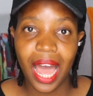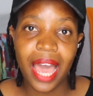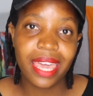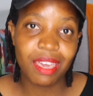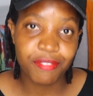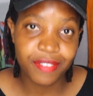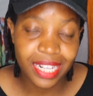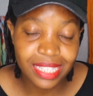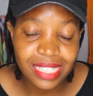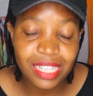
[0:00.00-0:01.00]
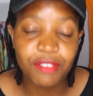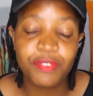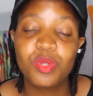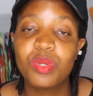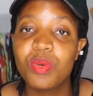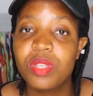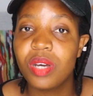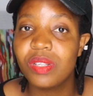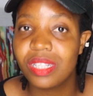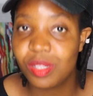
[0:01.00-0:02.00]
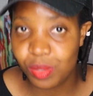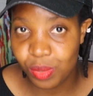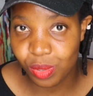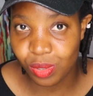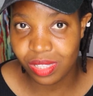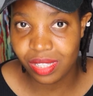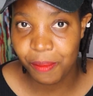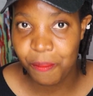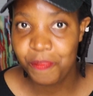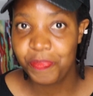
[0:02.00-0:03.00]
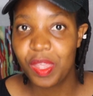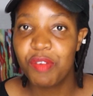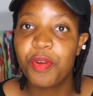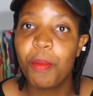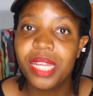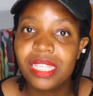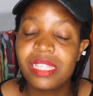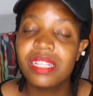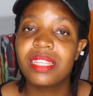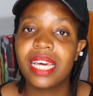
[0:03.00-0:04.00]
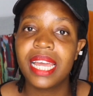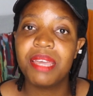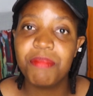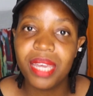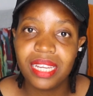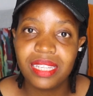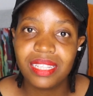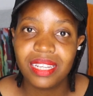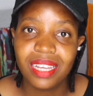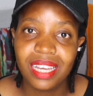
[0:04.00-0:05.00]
I have received 2,000 euros from a deal that I made.